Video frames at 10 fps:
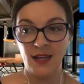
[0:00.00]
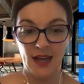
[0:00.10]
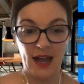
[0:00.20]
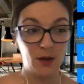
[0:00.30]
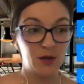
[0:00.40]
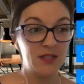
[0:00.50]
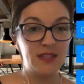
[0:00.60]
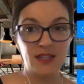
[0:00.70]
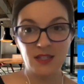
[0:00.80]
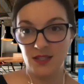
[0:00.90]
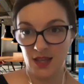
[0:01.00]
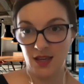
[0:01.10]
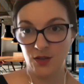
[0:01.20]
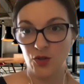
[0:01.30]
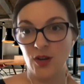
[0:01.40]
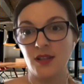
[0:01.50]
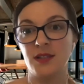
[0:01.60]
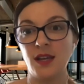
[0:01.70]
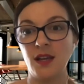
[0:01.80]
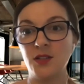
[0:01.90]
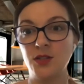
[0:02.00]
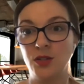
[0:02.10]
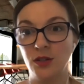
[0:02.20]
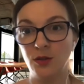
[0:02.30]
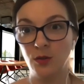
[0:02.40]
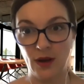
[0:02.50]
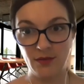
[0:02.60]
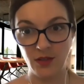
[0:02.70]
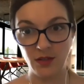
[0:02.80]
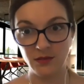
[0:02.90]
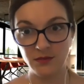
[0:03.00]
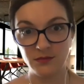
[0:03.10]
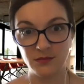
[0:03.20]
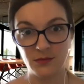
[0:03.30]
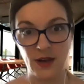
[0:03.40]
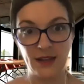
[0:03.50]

how does this thing translate to revenue, right?